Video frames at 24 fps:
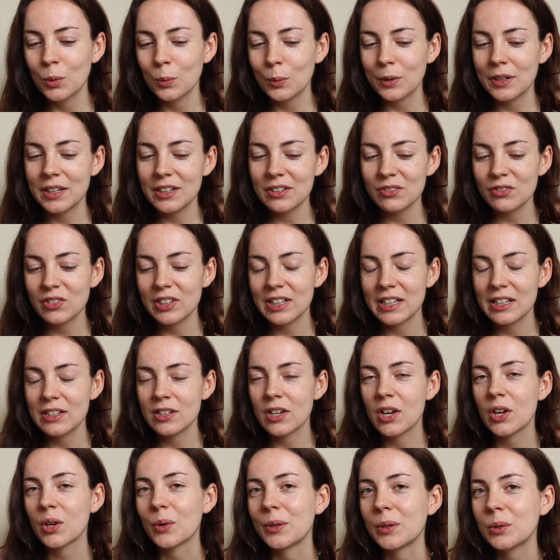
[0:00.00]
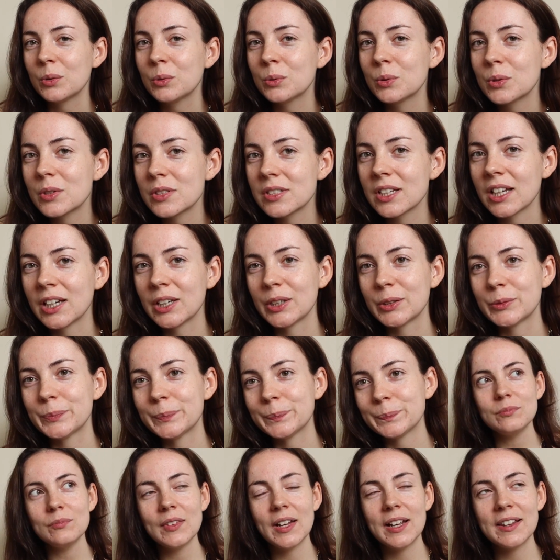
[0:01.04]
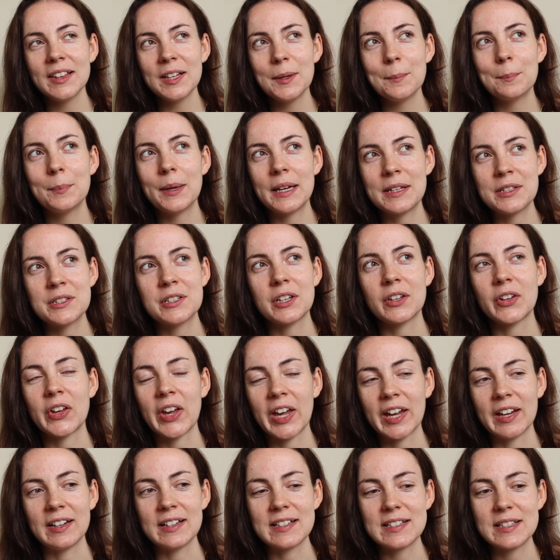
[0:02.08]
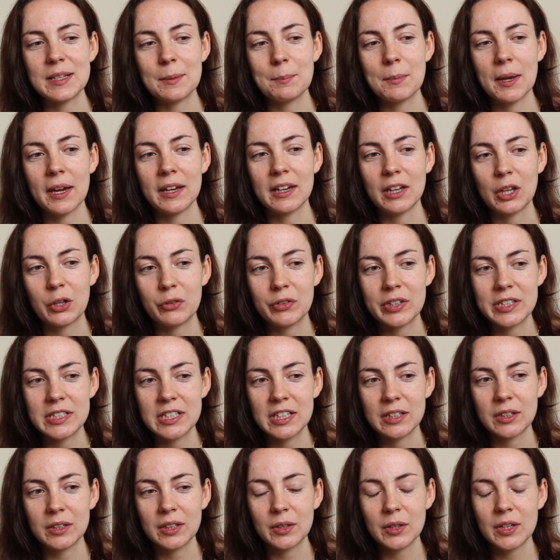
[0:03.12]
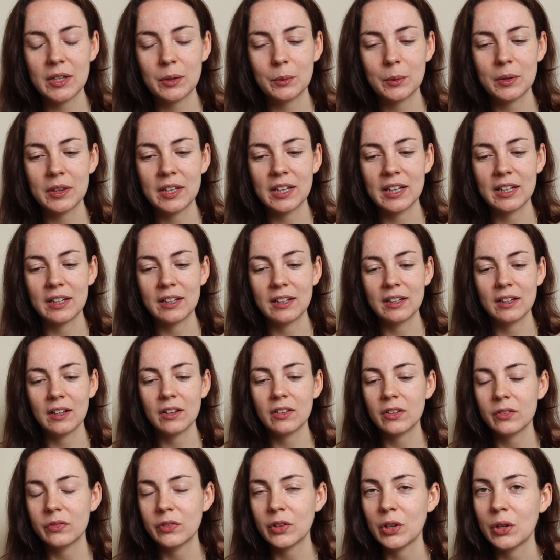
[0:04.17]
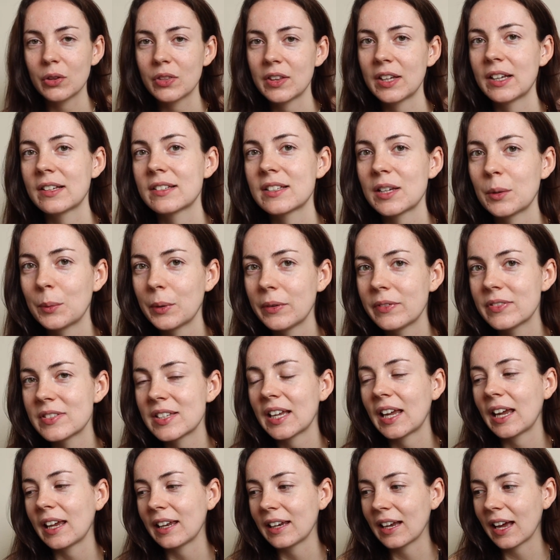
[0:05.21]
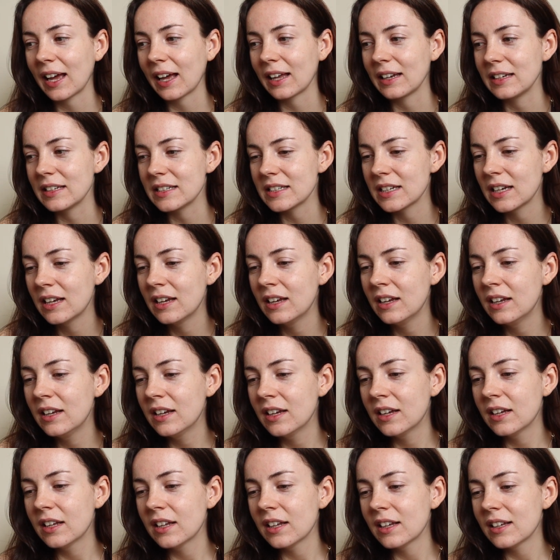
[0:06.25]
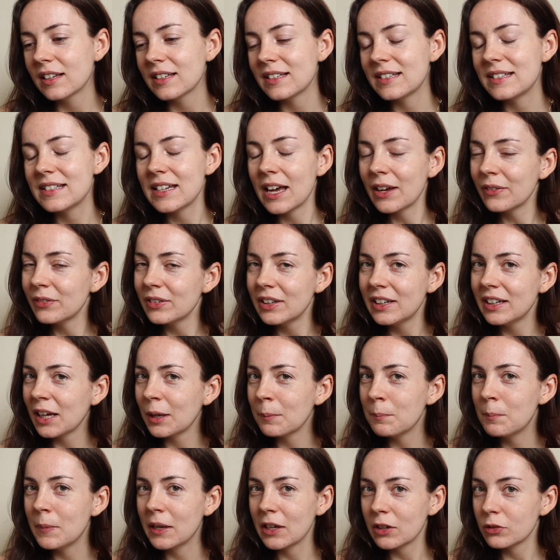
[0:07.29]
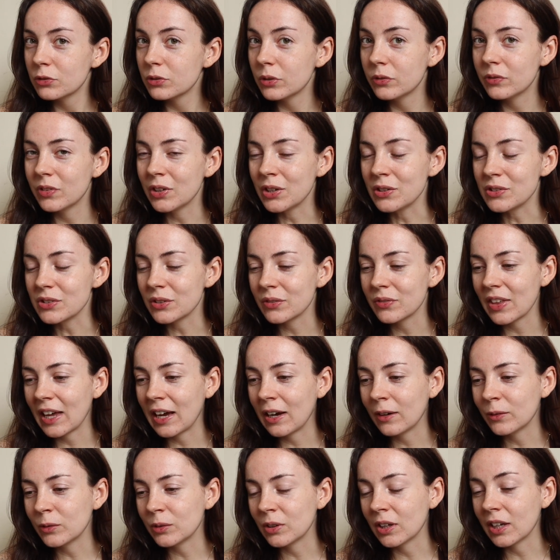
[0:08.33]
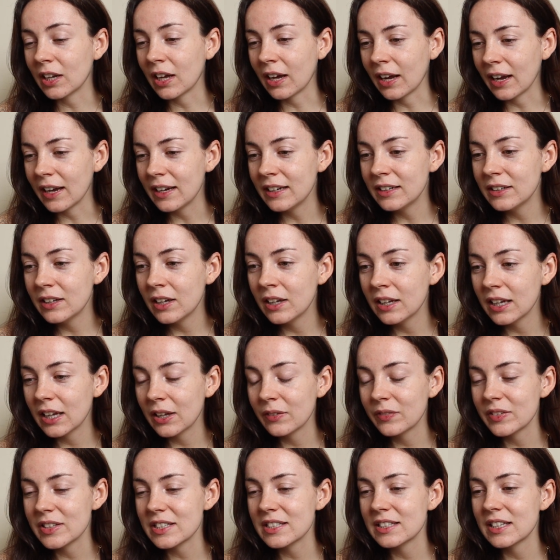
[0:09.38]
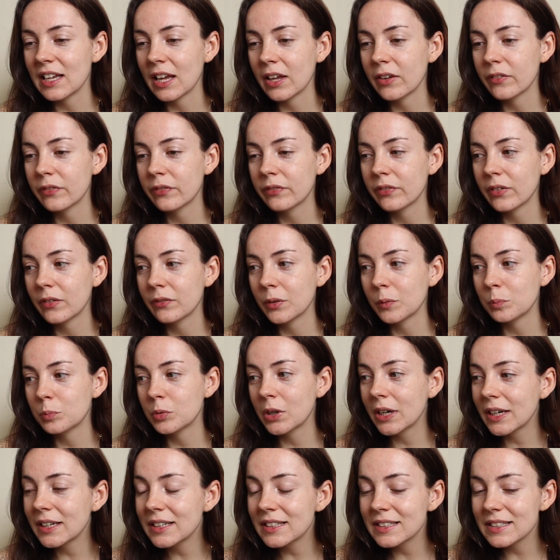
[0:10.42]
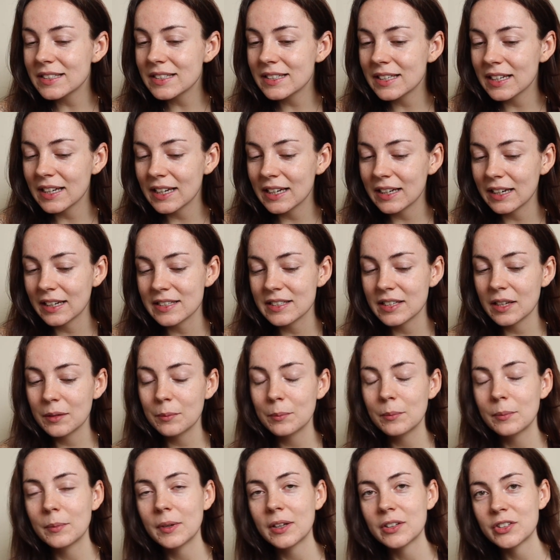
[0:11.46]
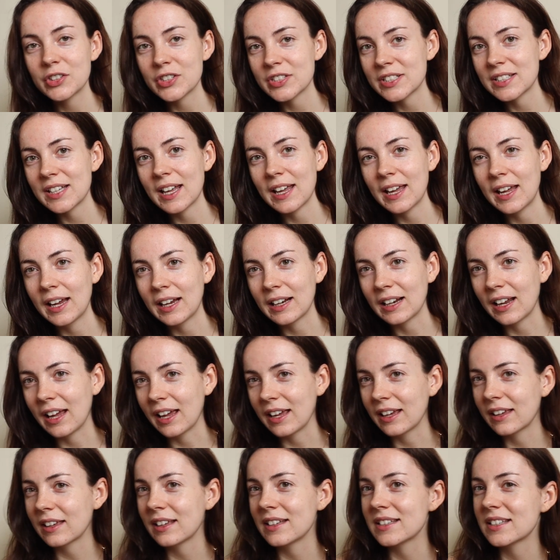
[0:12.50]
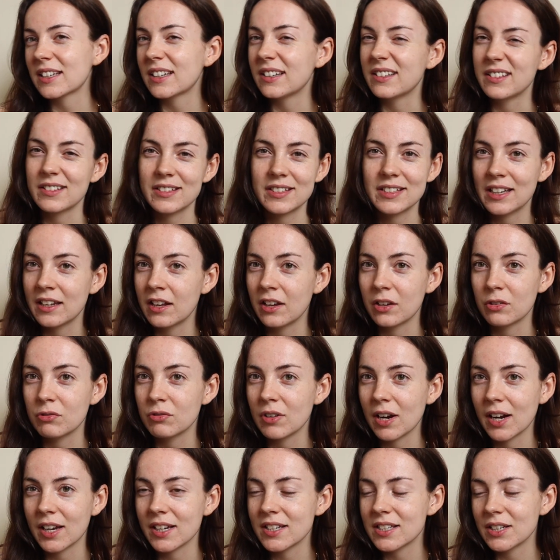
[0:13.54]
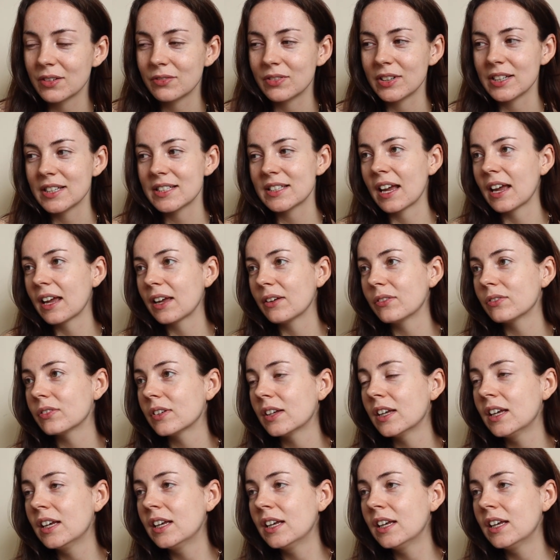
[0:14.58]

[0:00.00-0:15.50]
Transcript: we didn't really know. And also I think benzocaine is the main ingredient within the few things that we've seen, and there's definitely like mixed reviews of that online, if it's safe for pregnancy. Like some are just saying like it's considered relatively safe,